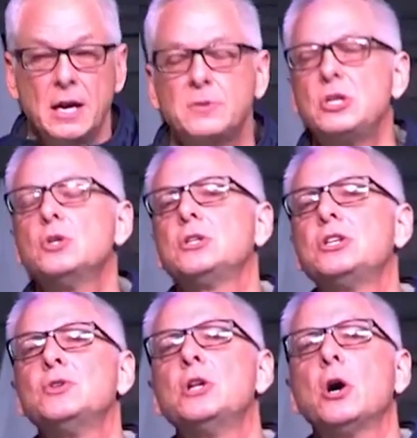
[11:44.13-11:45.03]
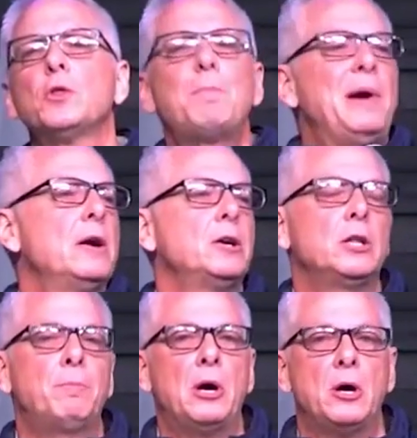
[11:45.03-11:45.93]
Do you know the parent
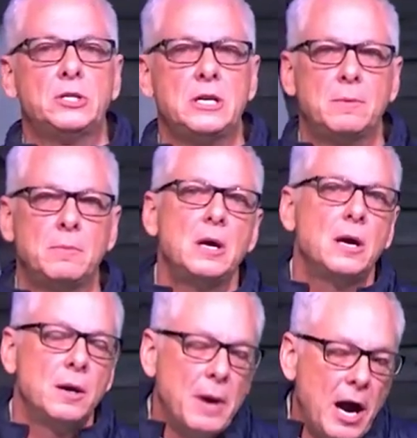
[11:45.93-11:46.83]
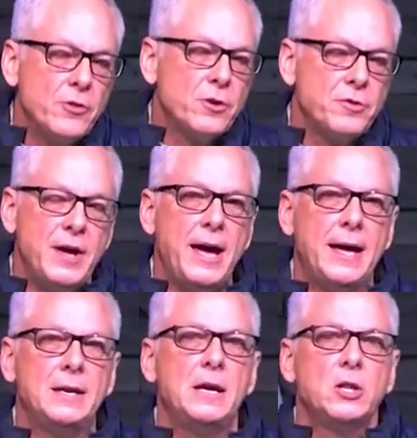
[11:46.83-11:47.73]
on the ball team? Other
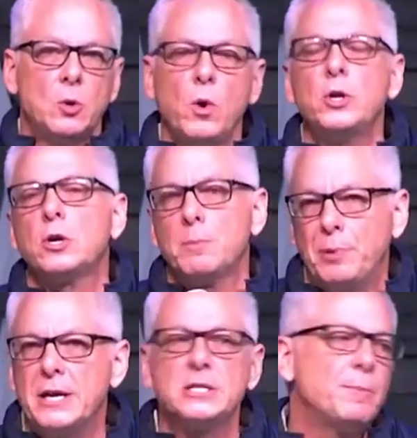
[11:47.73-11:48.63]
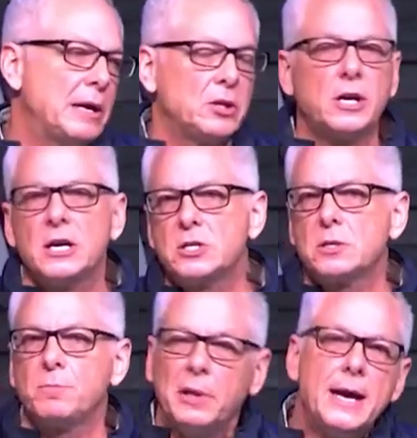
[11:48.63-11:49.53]
than the one who complains about their
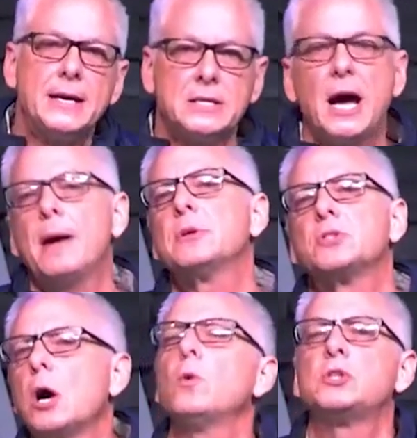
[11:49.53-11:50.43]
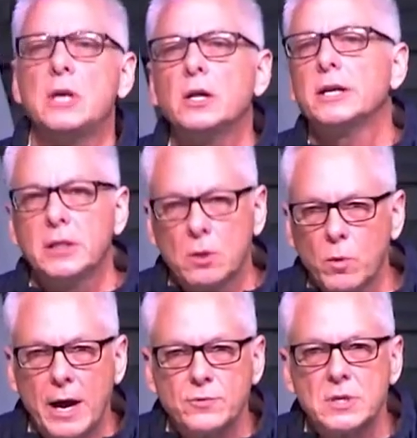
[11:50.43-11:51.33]
kids playing time is always yelling at the
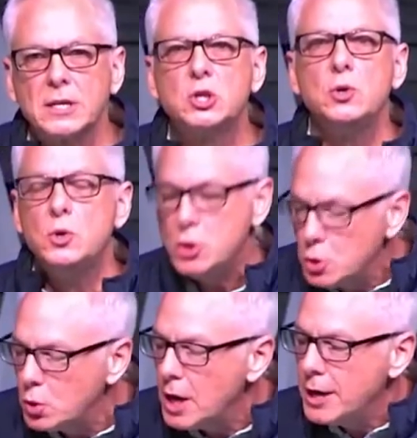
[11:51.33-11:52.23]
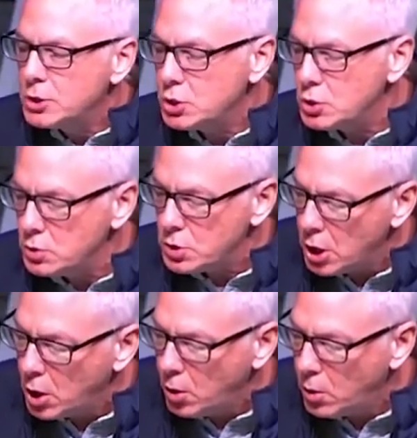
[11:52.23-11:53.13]
refs. Like, do you
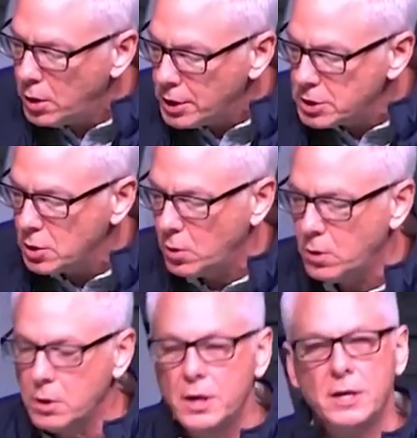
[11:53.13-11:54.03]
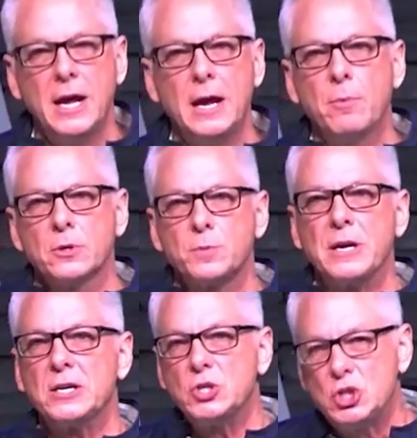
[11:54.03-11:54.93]
know your neighbors?
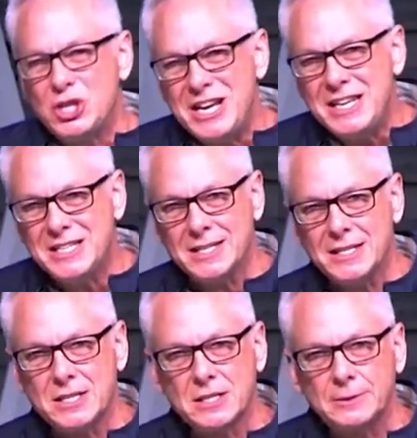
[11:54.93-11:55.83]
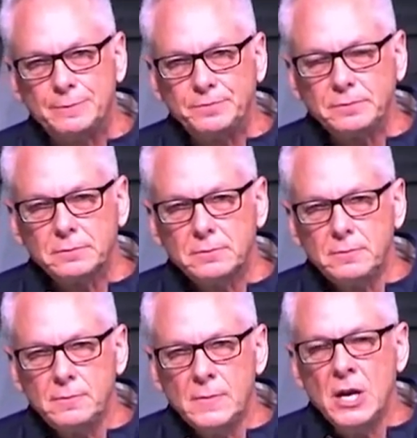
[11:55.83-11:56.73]
Because Jesus
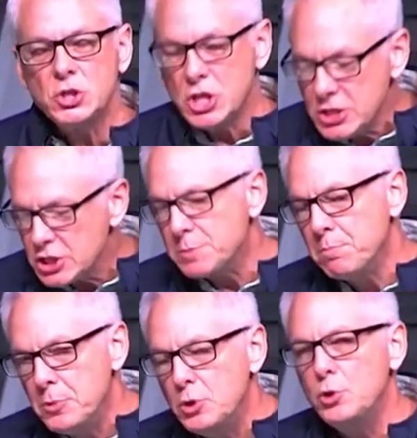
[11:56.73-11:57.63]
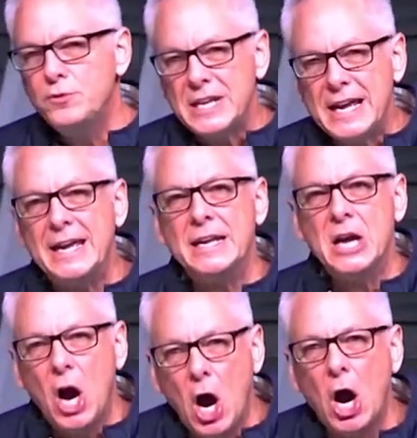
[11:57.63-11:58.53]
moved in
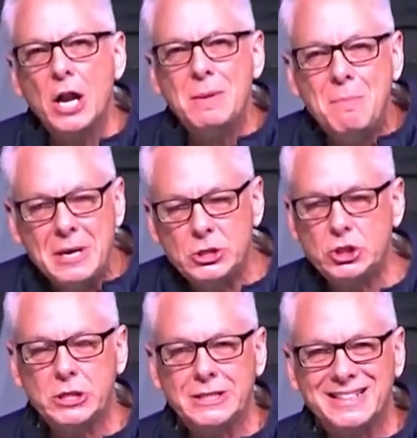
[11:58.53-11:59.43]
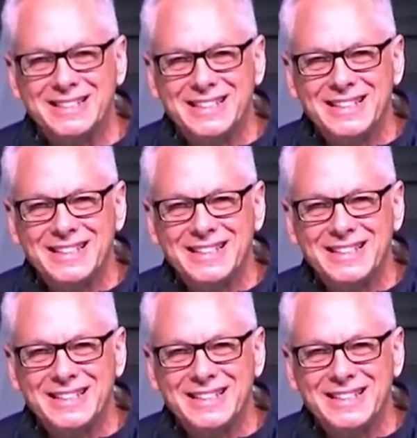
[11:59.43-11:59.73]
on mission.